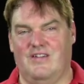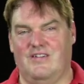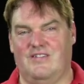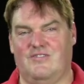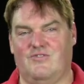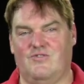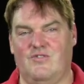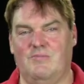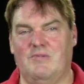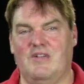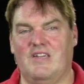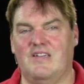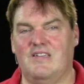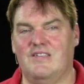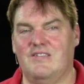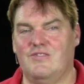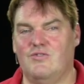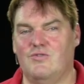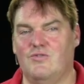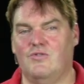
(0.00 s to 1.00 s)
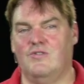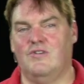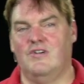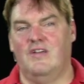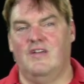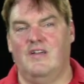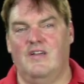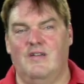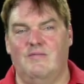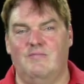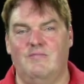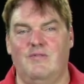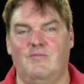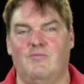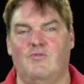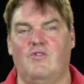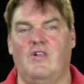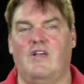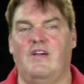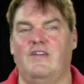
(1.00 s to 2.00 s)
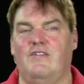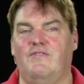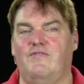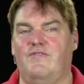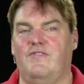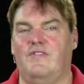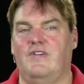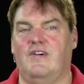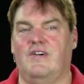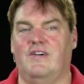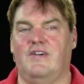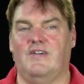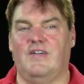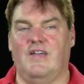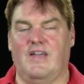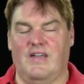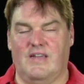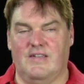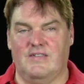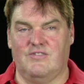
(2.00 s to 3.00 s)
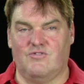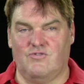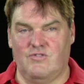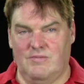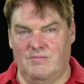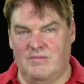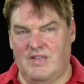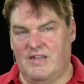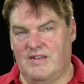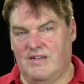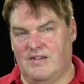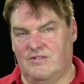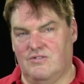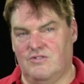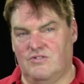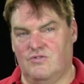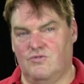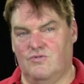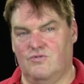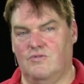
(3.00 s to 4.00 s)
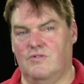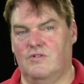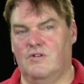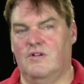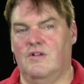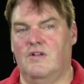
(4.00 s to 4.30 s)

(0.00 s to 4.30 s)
streaming into mimoLive and stream that out to